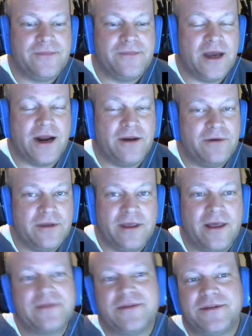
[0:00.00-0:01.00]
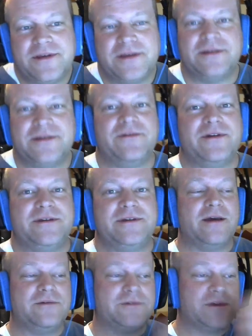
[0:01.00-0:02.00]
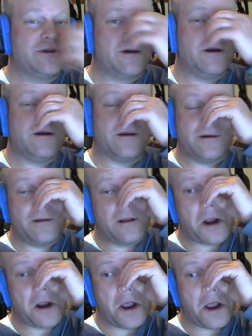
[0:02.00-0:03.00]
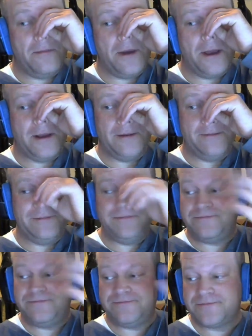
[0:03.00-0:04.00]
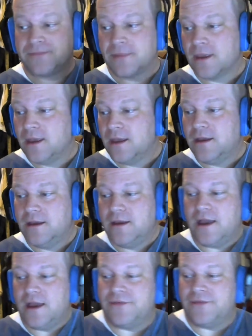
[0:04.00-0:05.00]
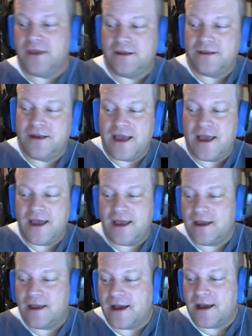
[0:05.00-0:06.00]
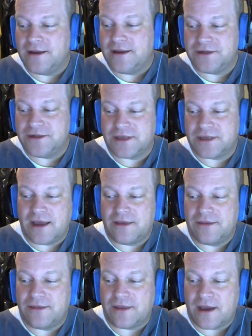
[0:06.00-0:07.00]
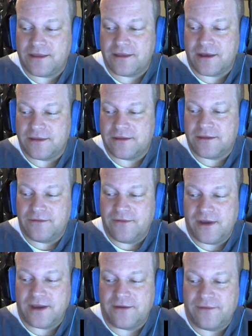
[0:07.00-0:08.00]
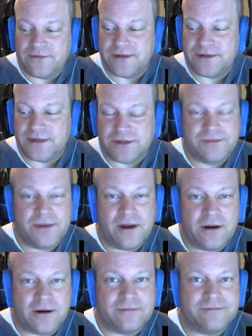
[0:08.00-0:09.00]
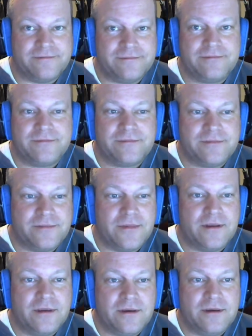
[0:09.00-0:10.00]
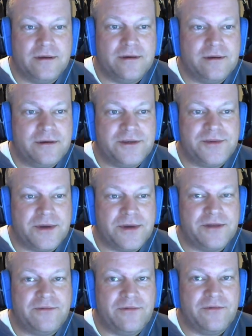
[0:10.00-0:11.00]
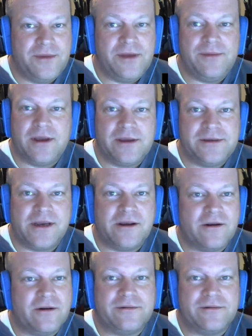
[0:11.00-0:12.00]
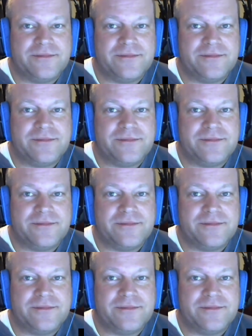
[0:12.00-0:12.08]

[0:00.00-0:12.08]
And I really liked the ten seventy Ti. It was a good card. But at the end of the day, I just I I thought that the Vega fifty-six was better, especially for me being a tinker.